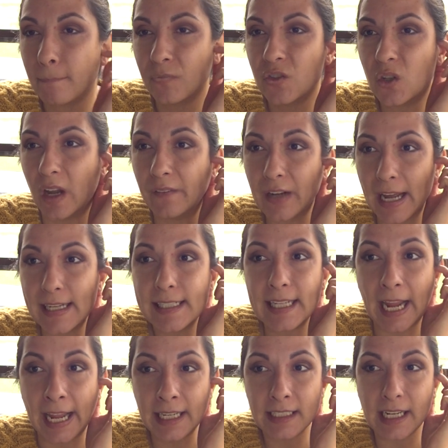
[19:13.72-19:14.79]
So I've got
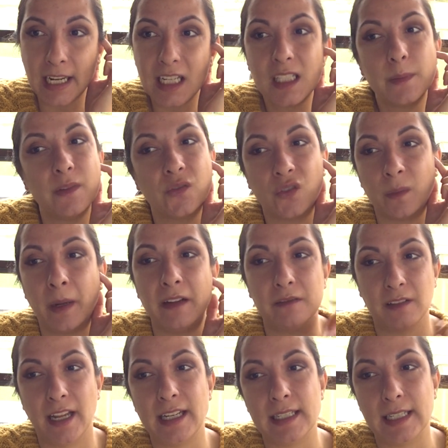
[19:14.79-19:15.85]
10 days before my
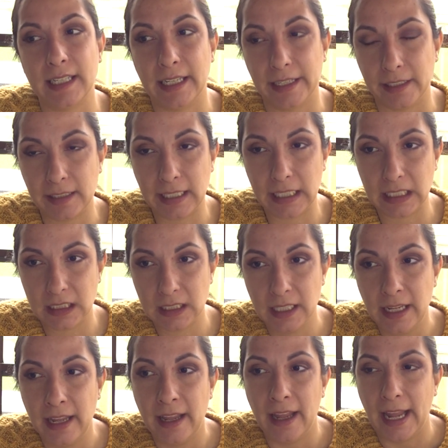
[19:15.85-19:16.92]
flight to Italy.
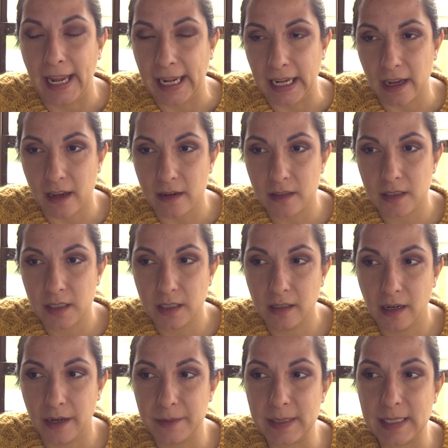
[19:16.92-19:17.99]
And
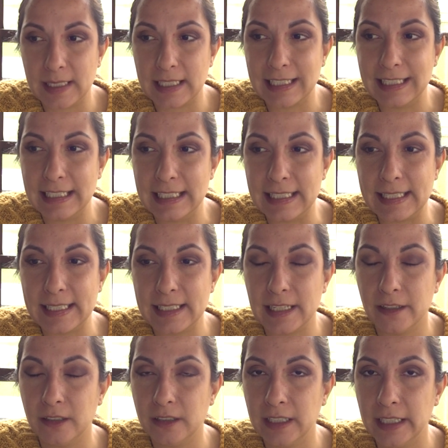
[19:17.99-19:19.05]
I was
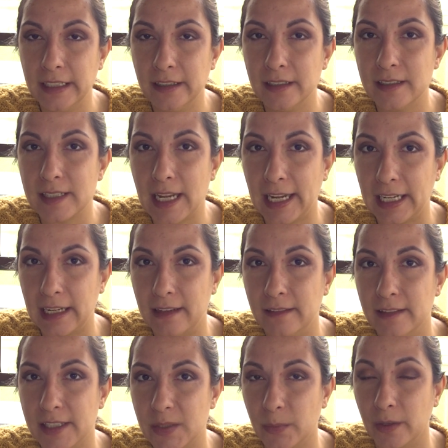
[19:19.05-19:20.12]
considering taking
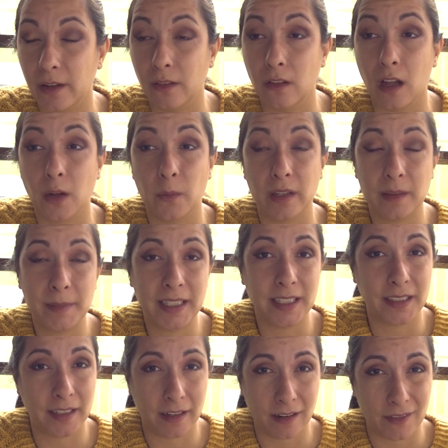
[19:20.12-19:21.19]
this one along with me
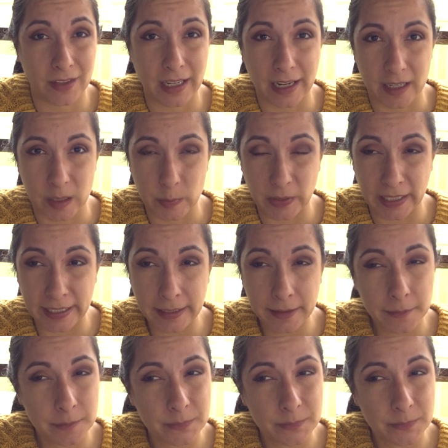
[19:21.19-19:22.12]
to knit on the airplane.